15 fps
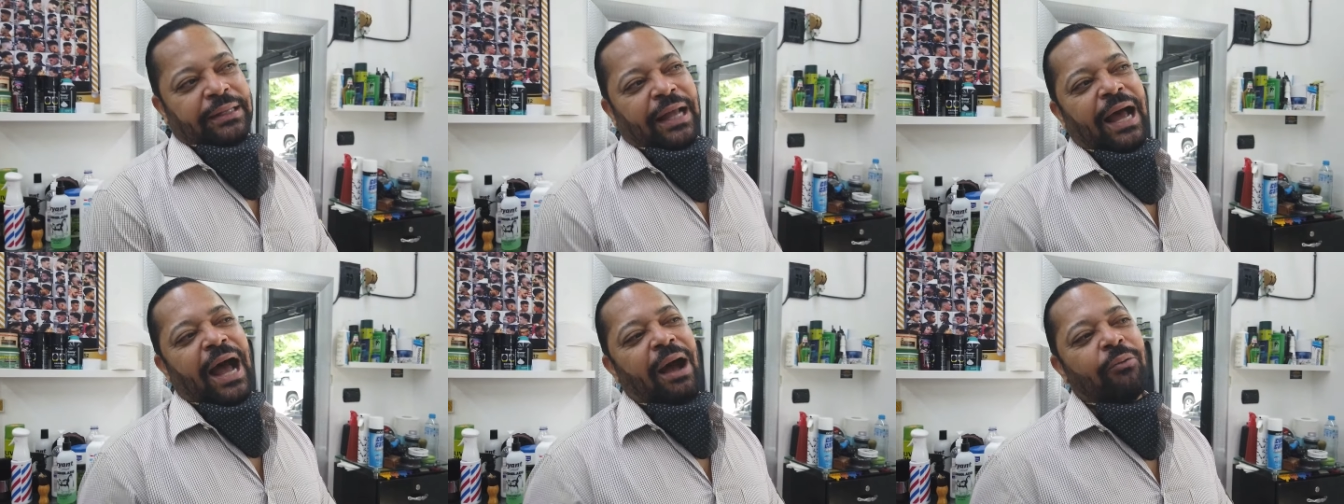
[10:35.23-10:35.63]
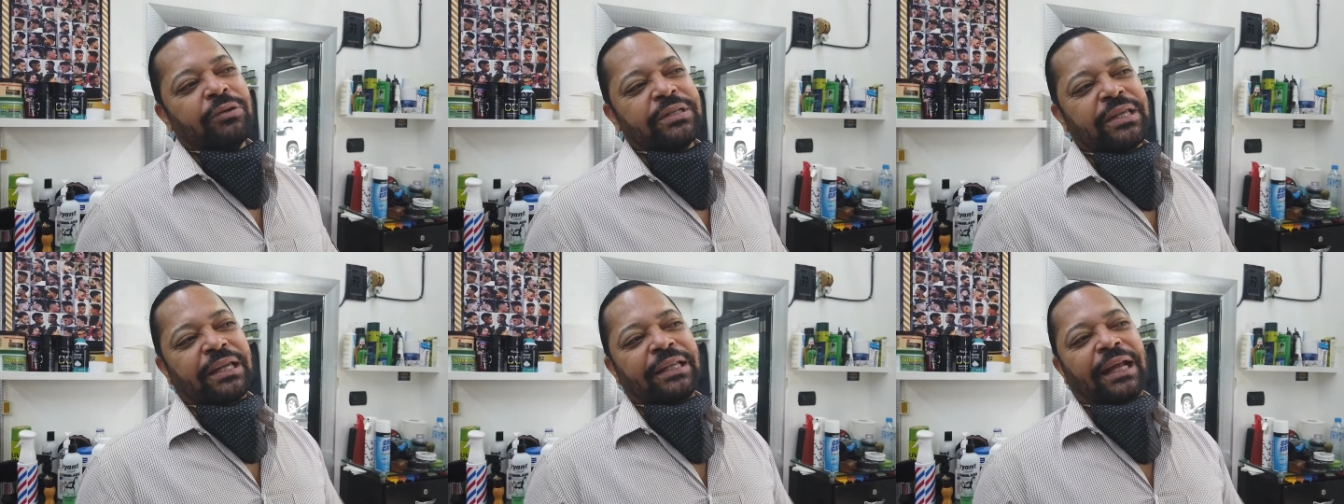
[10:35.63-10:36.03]
Now, I
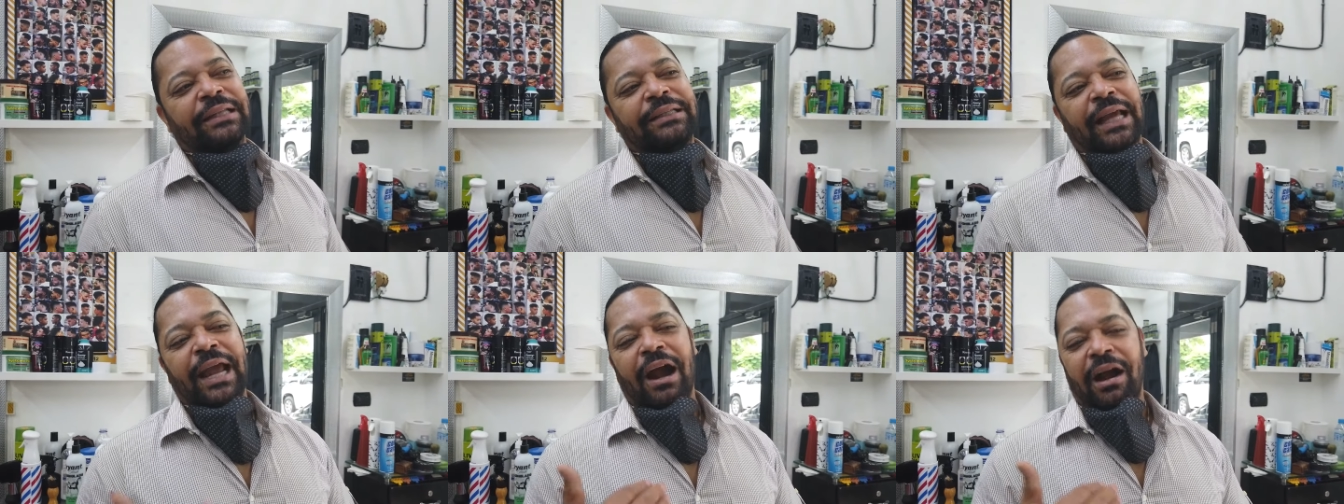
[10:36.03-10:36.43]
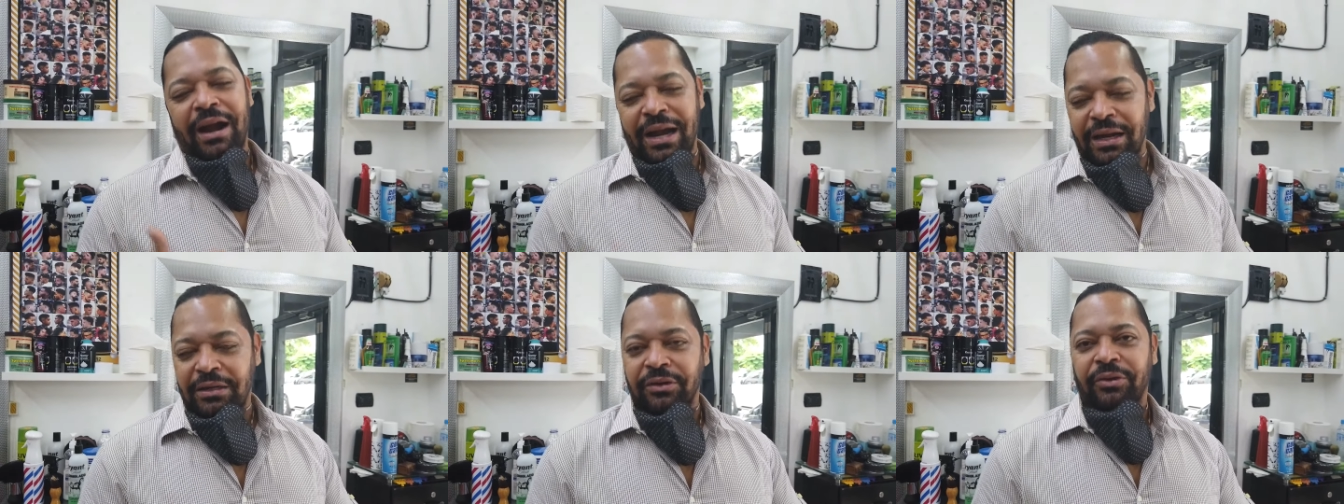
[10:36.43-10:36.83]
wouldn't say that they are
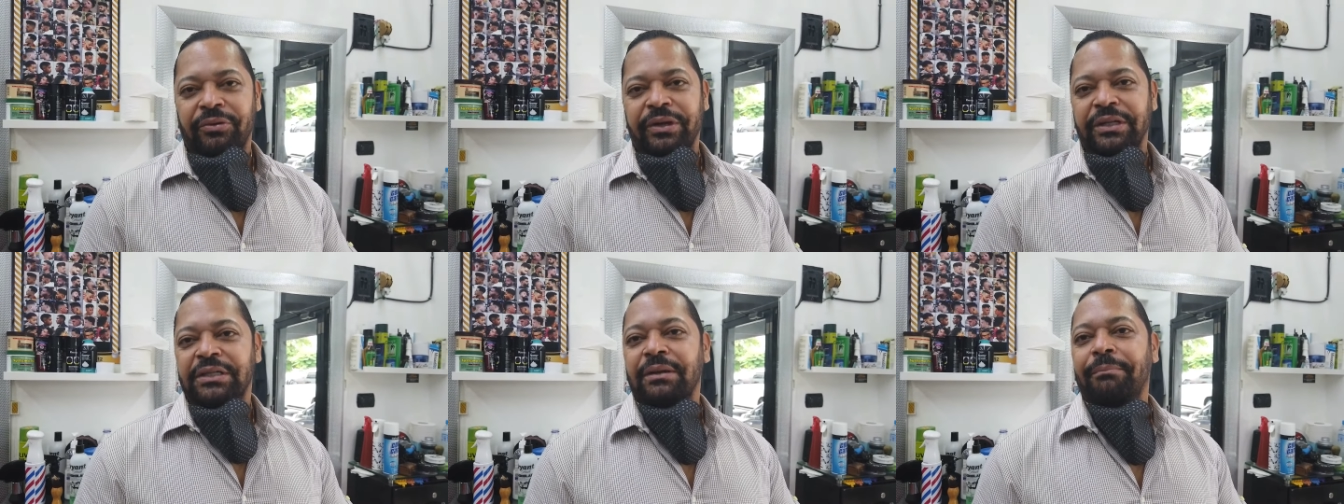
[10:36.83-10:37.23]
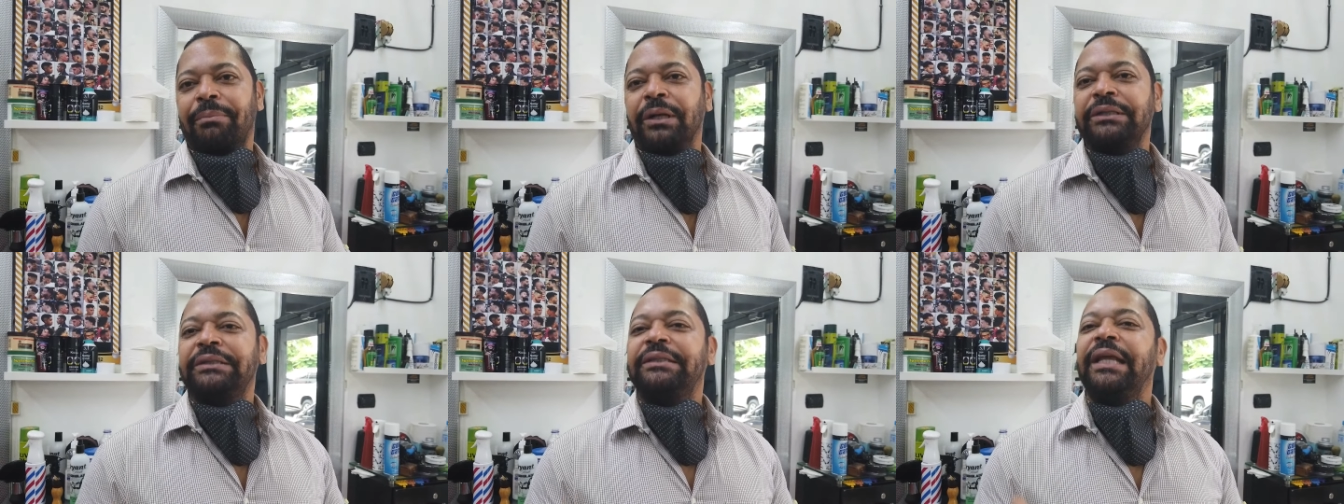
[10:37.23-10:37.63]
ignorant, but
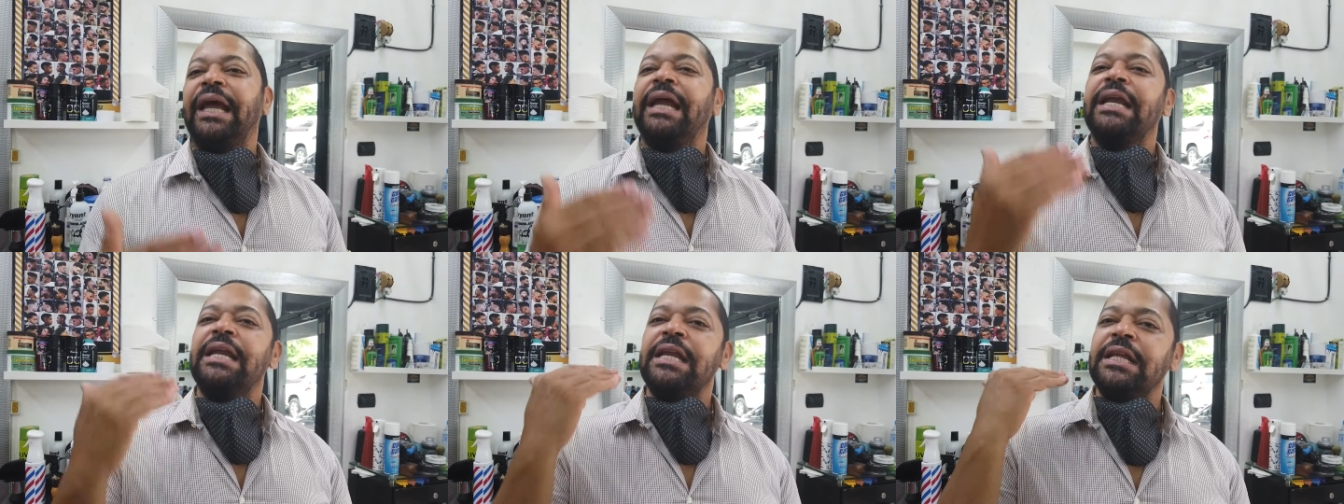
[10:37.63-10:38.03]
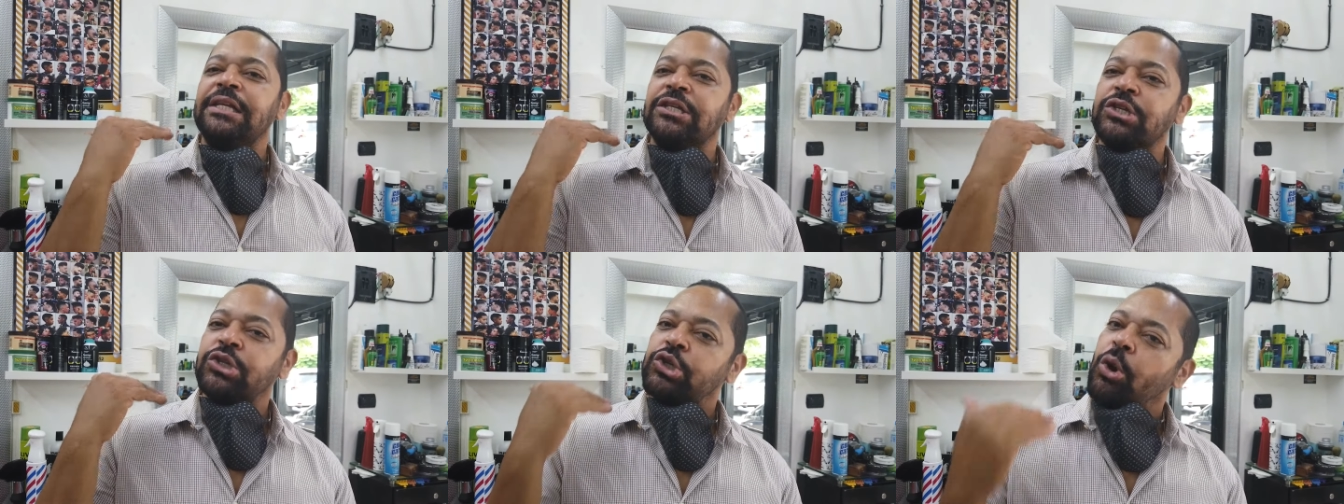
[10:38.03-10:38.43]
they need
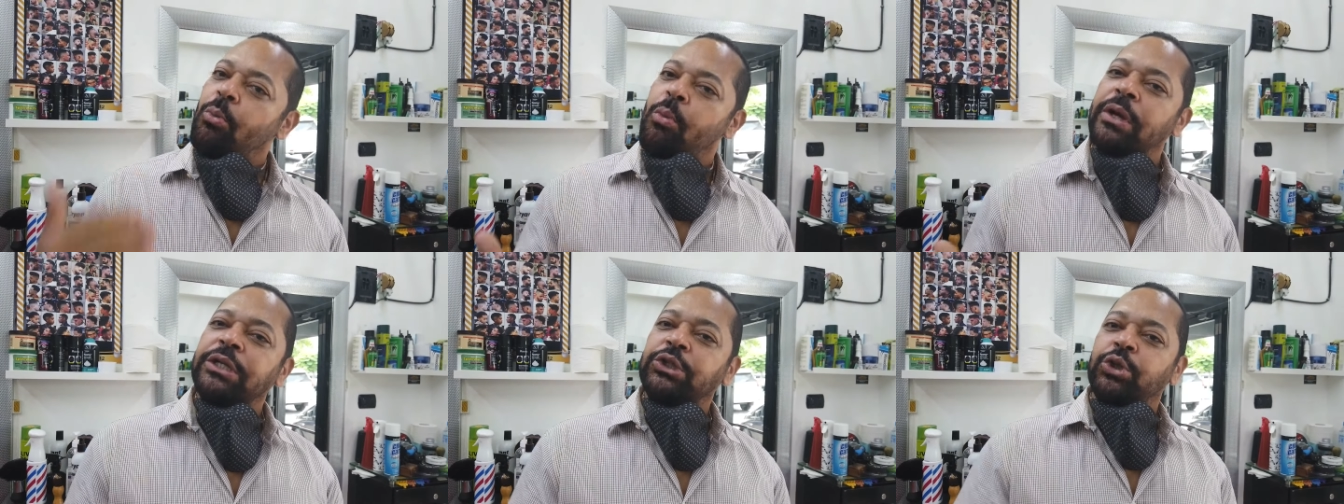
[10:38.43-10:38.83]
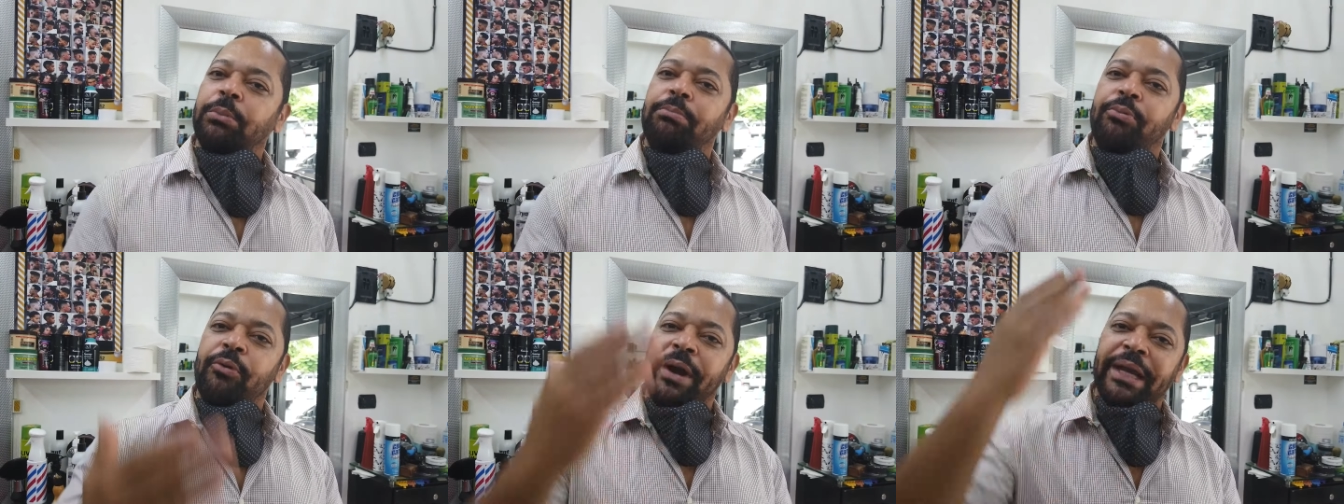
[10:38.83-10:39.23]
someone to
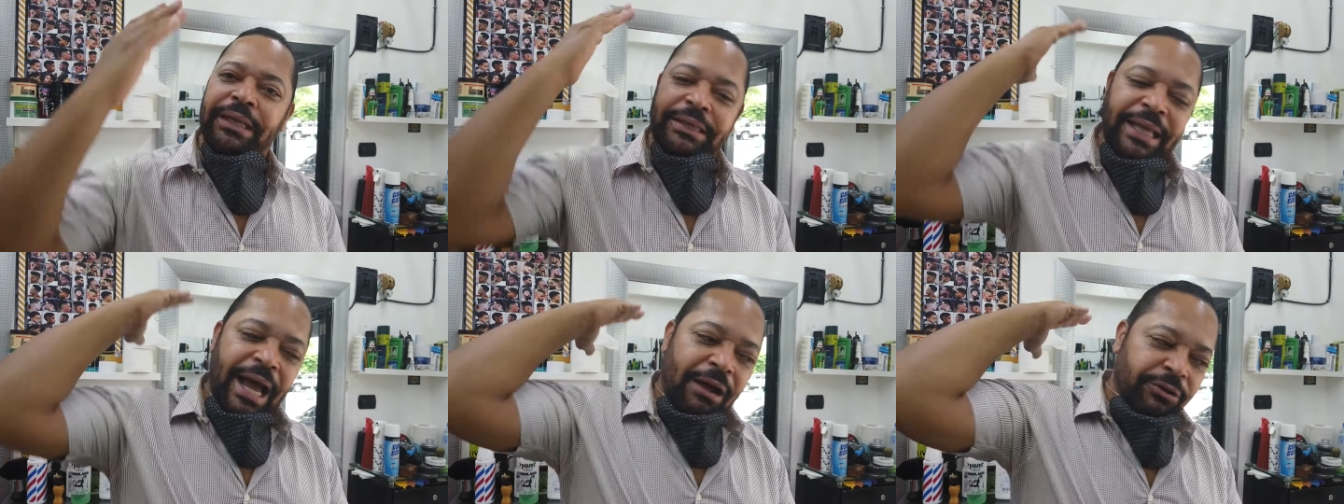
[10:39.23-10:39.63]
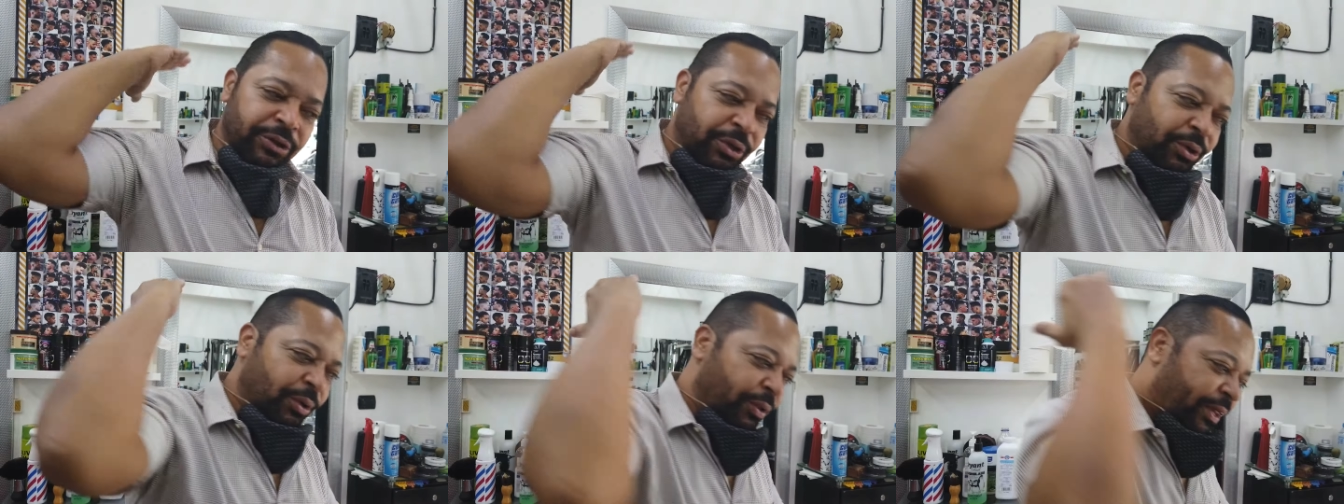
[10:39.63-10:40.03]
break down,
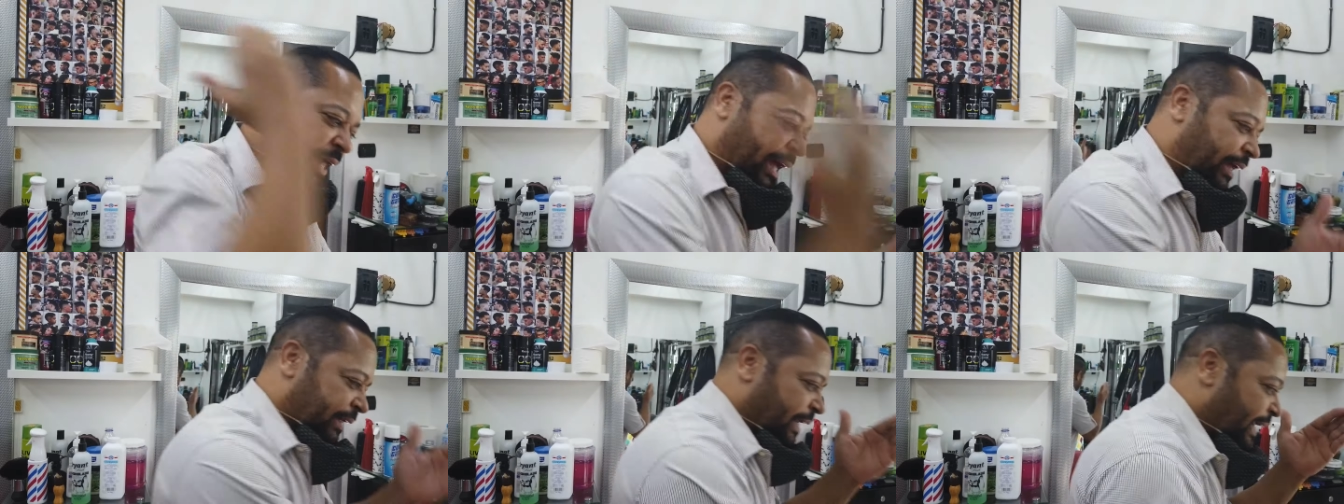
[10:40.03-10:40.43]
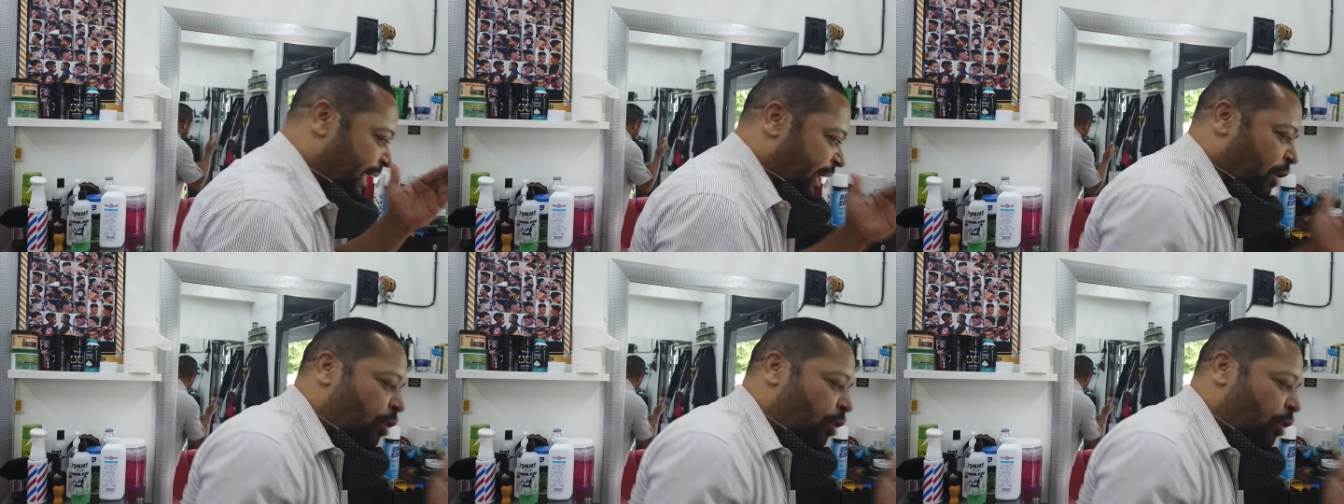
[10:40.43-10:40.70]
you know, that